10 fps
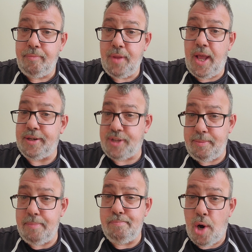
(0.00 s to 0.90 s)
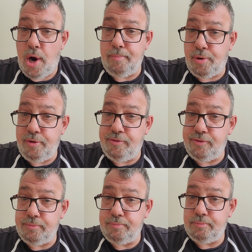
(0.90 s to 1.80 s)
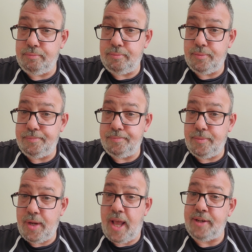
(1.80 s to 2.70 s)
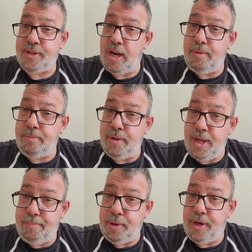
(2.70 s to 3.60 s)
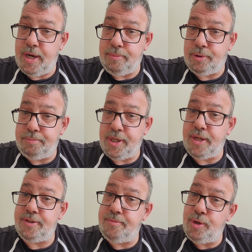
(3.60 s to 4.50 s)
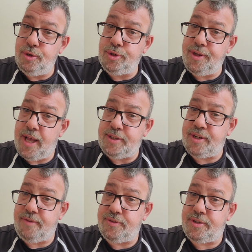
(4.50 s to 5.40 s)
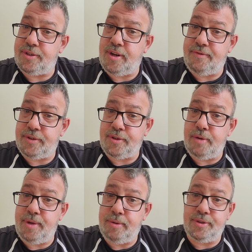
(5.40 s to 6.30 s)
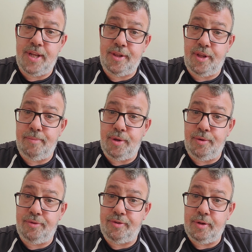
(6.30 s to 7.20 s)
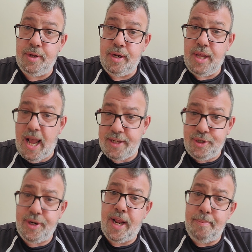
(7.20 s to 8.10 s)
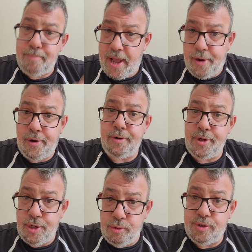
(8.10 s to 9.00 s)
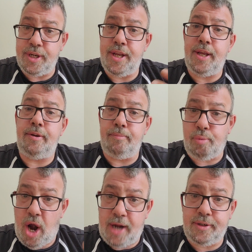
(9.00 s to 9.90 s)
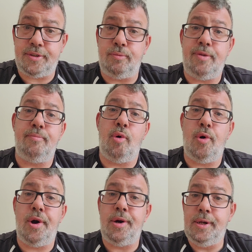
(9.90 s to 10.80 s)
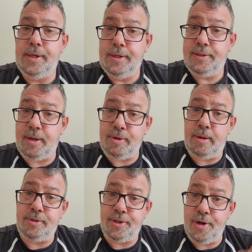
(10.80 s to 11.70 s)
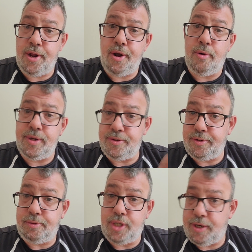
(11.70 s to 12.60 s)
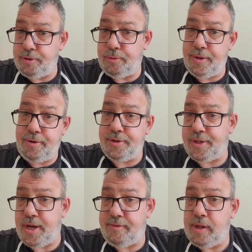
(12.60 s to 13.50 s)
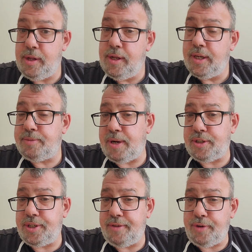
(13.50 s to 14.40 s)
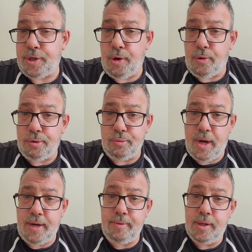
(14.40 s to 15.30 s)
And it's got to be bomb-proof. And it's got to be manipulatable, because usually that stuff is the stuff that's going to be able to take the abuse. As you're getting better at using it and practicing with it more, sometimes you're not always gentle with your stuff, especially if you're cold, wet.